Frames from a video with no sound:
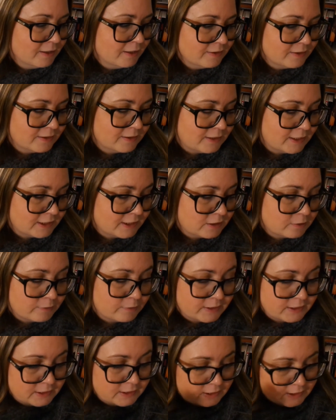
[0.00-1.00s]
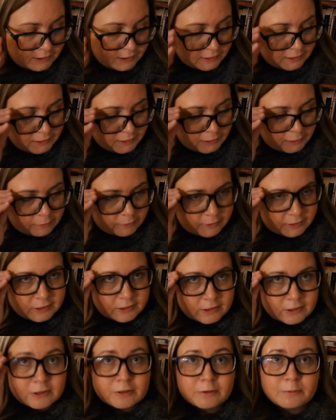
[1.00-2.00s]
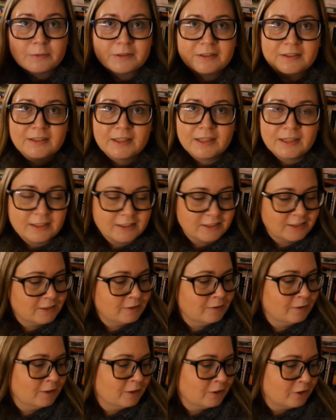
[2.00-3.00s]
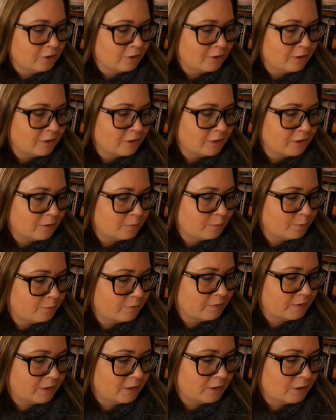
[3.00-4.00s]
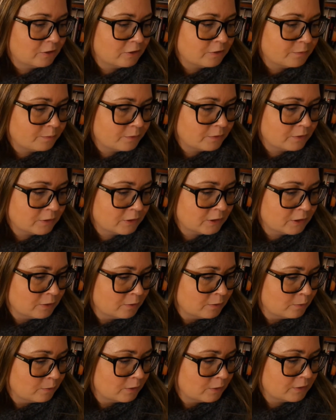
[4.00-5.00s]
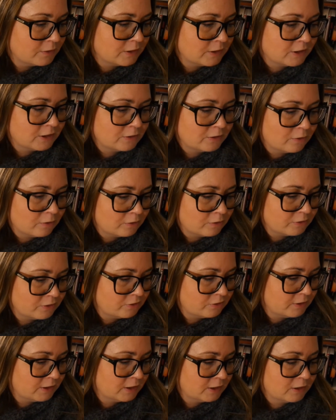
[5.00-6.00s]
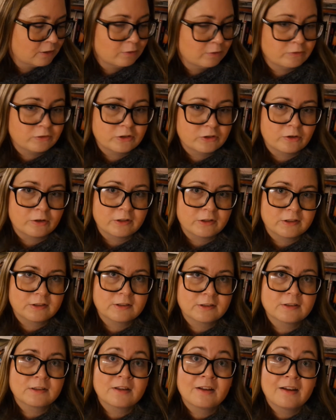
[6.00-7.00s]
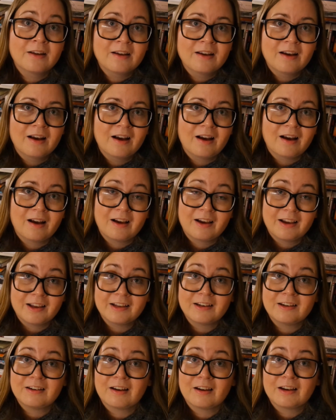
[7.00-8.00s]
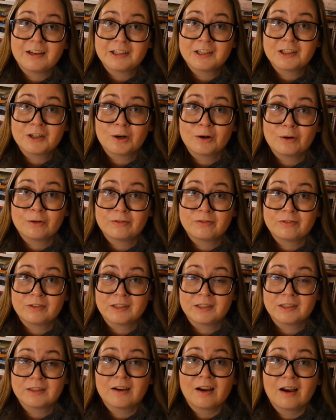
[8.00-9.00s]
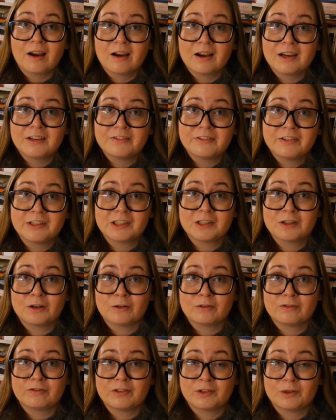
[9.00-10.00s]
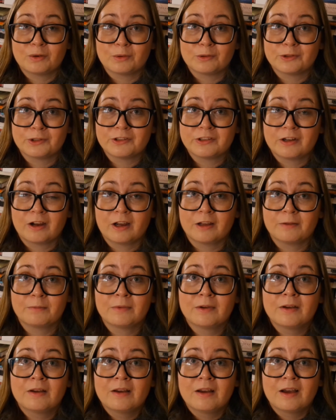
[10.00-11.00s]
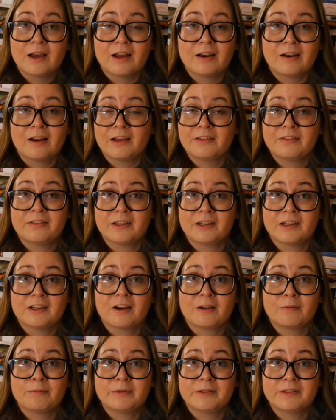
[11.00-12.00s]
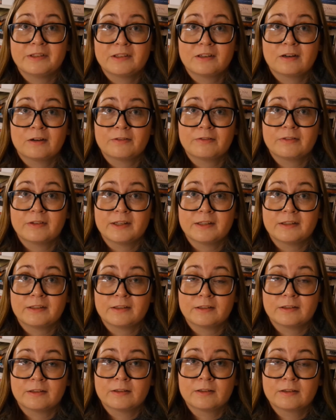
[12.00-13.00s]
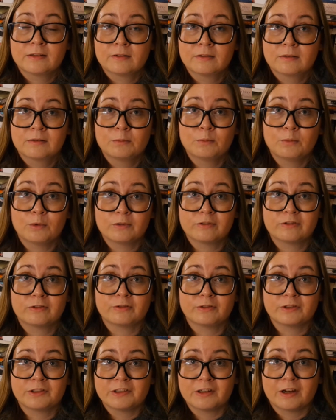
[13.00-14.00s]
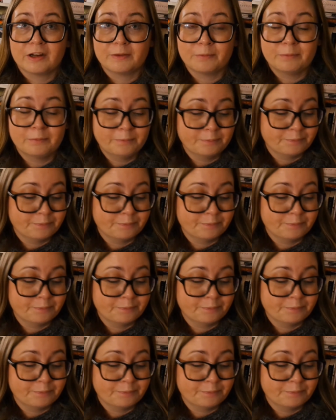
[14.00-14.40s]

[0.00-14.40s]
The next question number 6. Curled up with a good book, what is your hot drink of choice? I like coffee. I drink coffee all the time, and I think I'm pretty caffeinated most of the time.